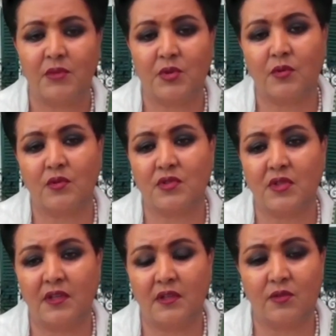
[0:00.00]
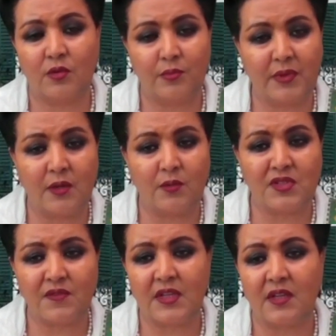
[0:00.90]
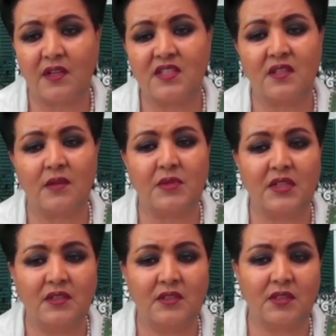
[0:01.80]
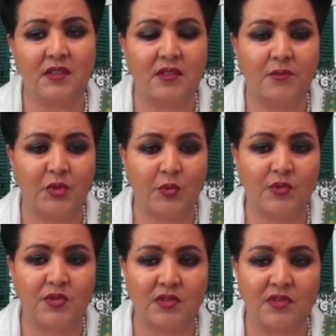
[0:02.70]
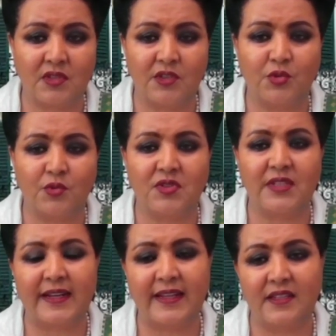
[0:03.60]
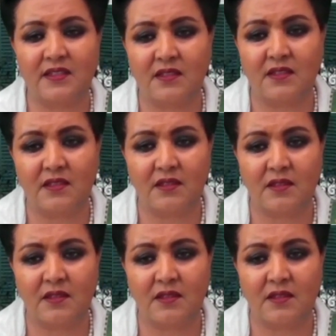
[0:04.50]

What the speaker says: because Ethiopia was very reasonable, because the issues they raised,